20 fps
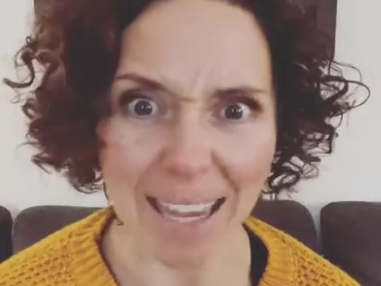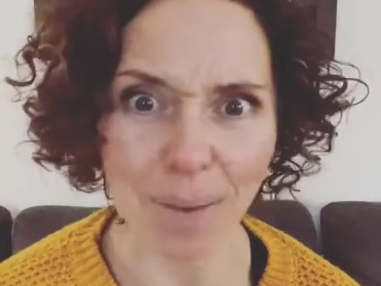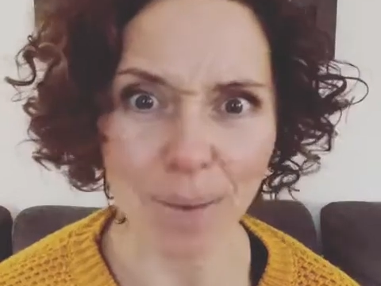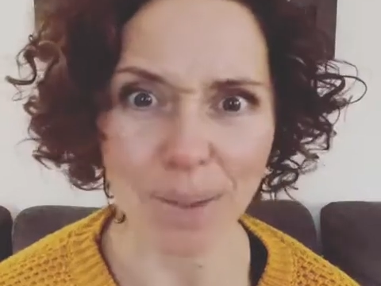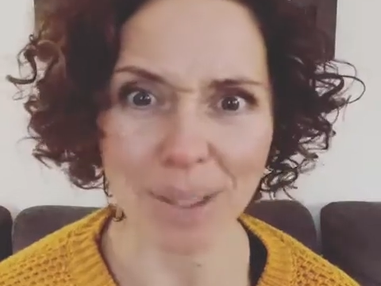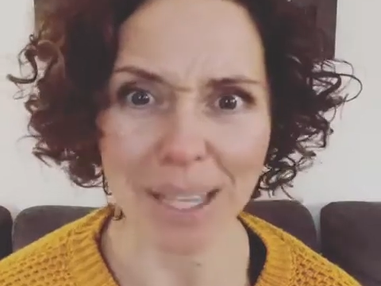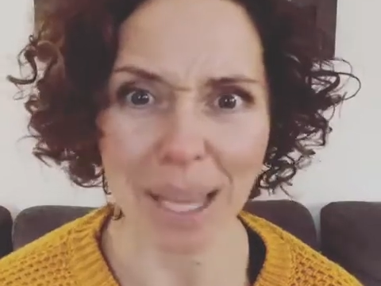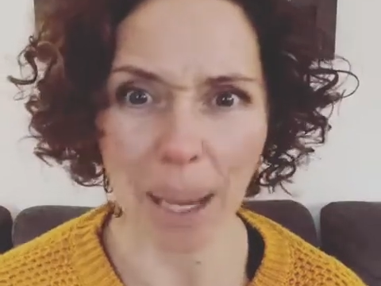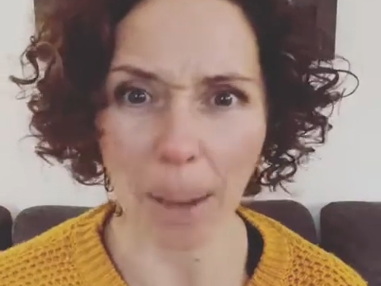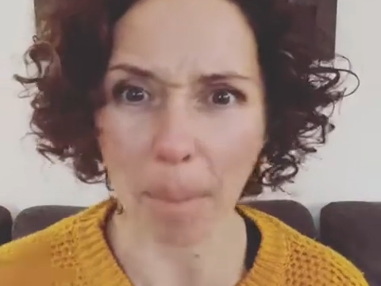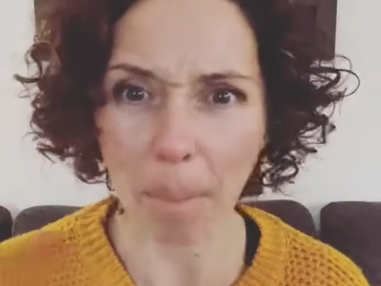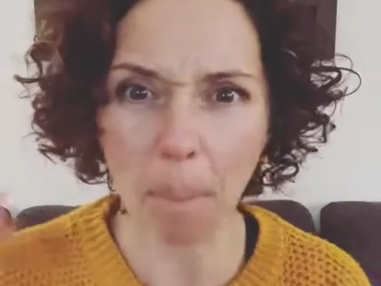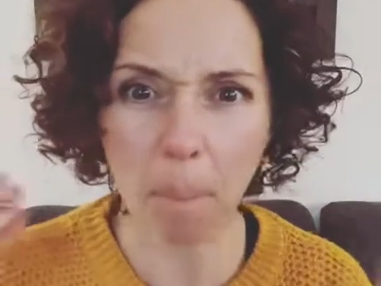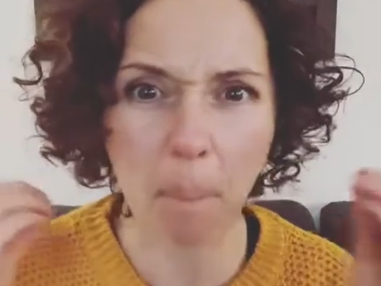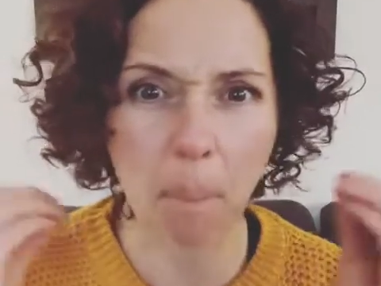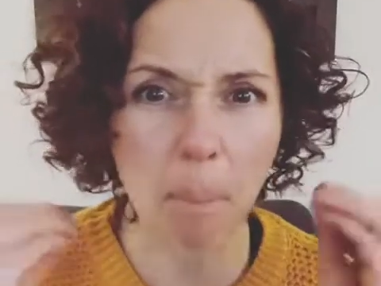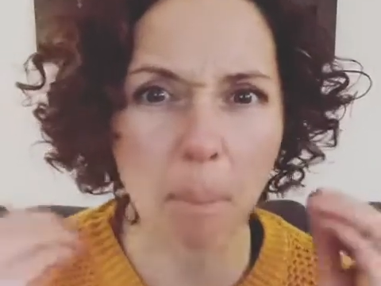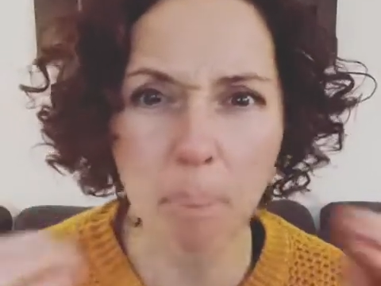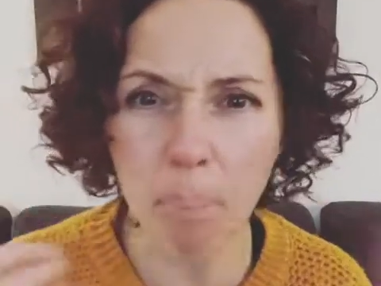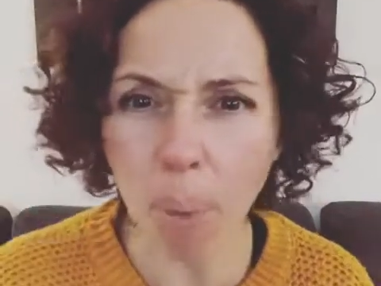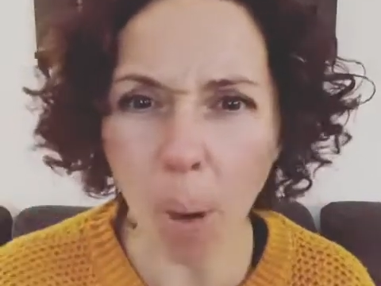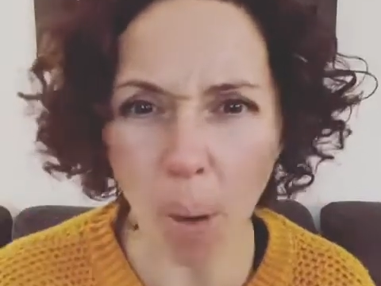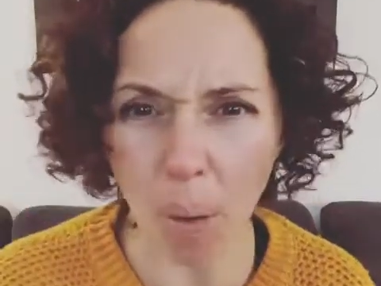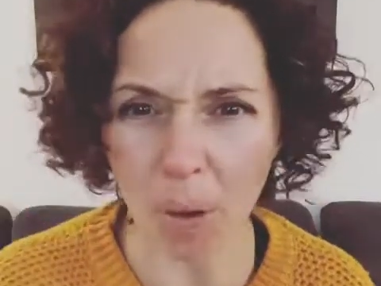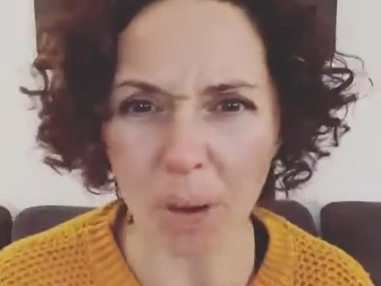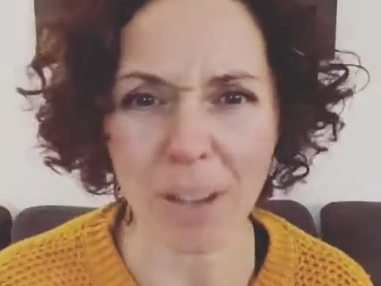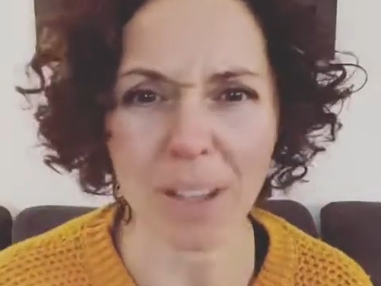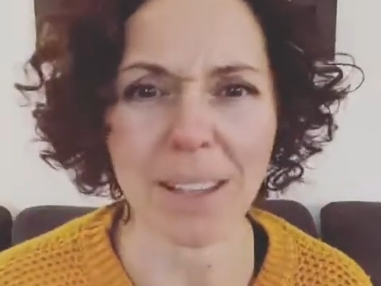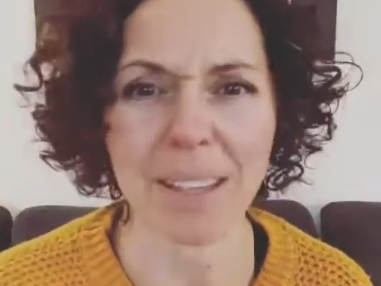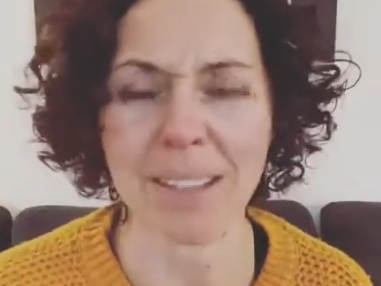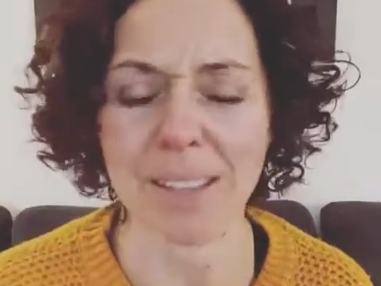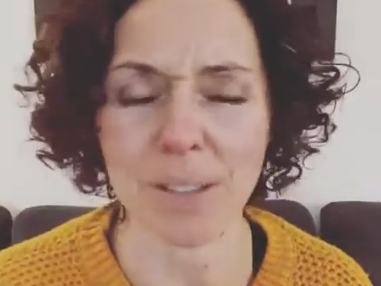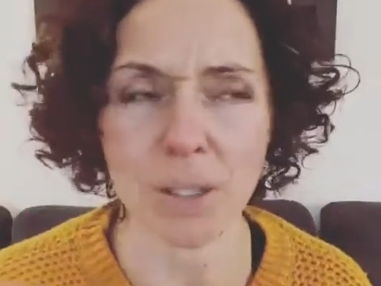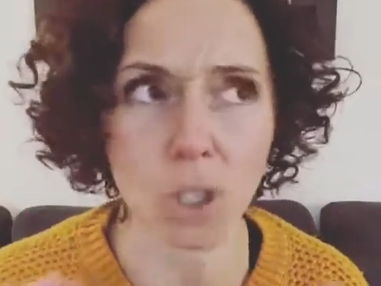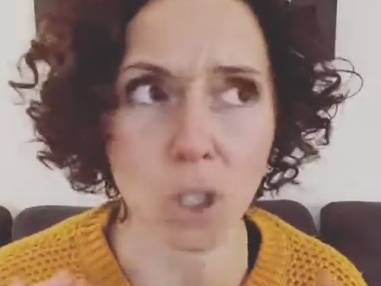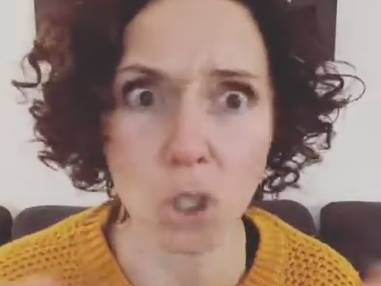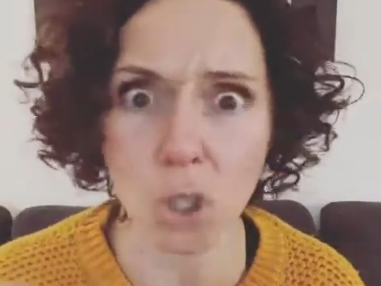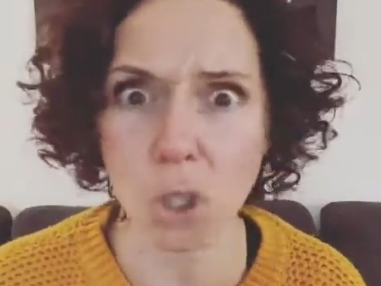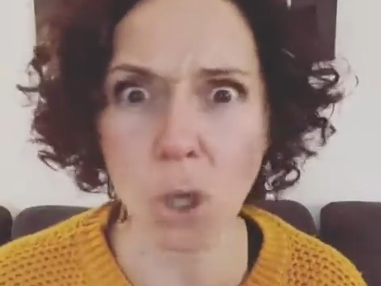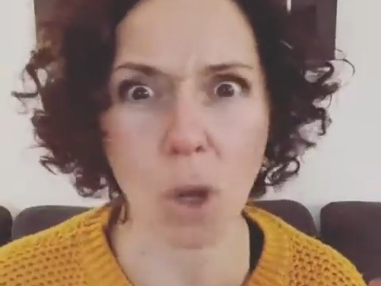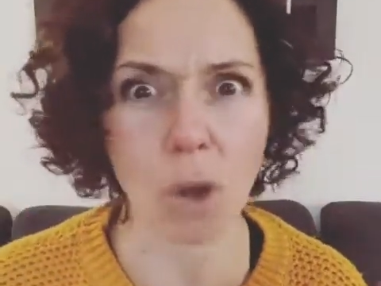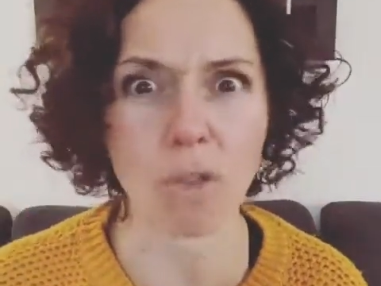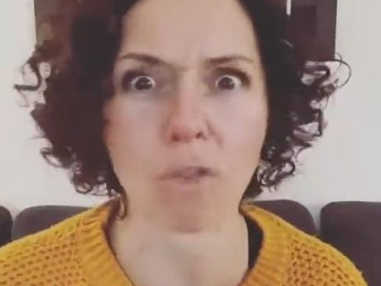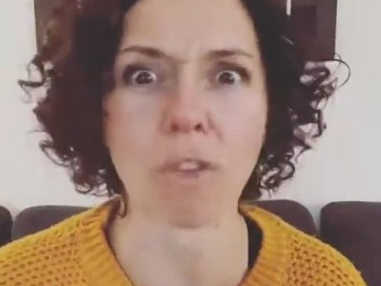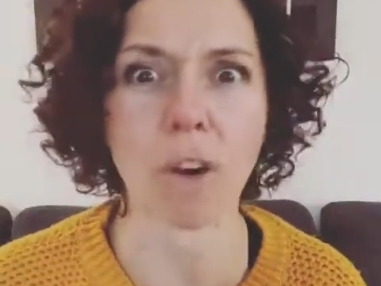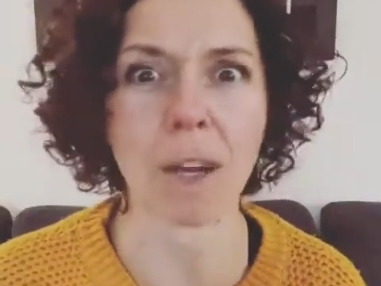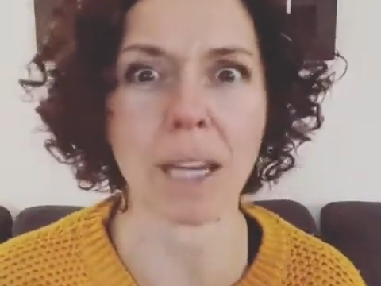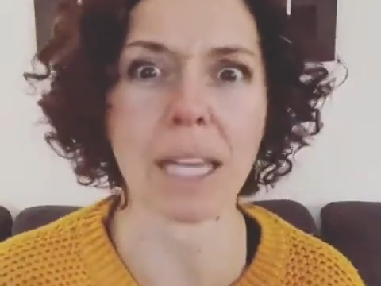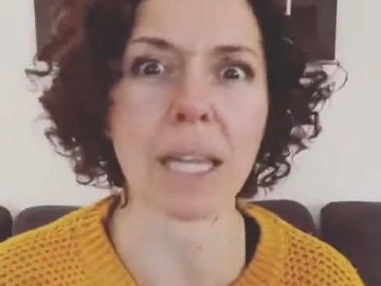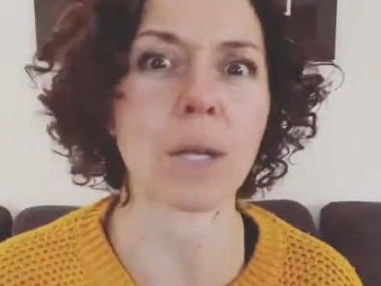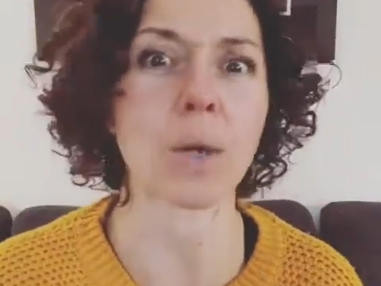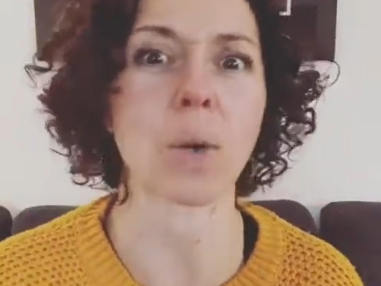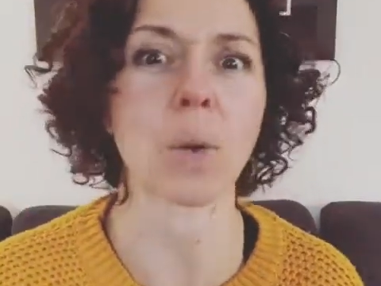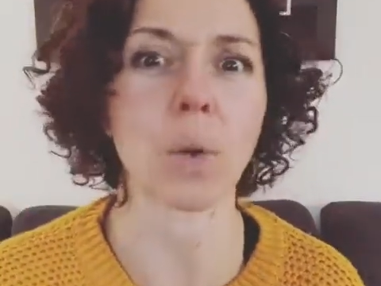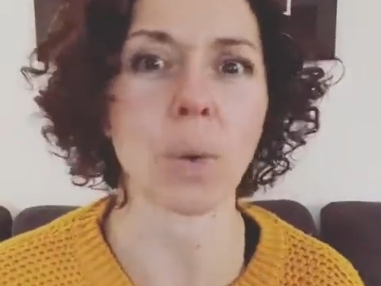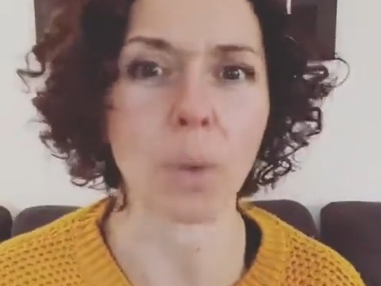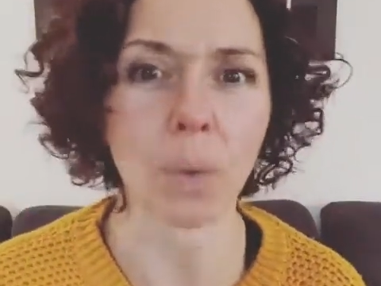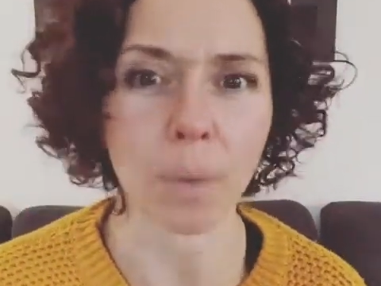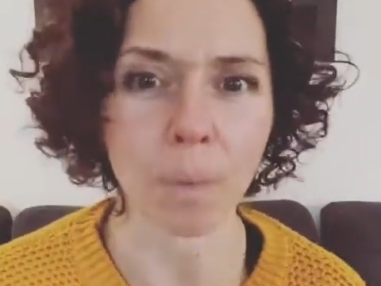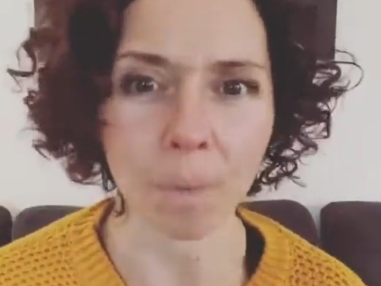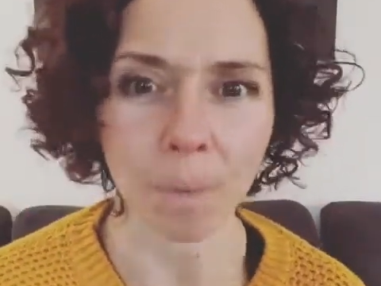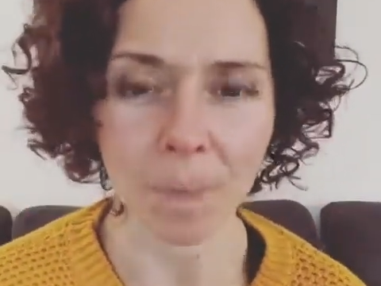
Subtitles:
It was like bonkers and so fucking cool.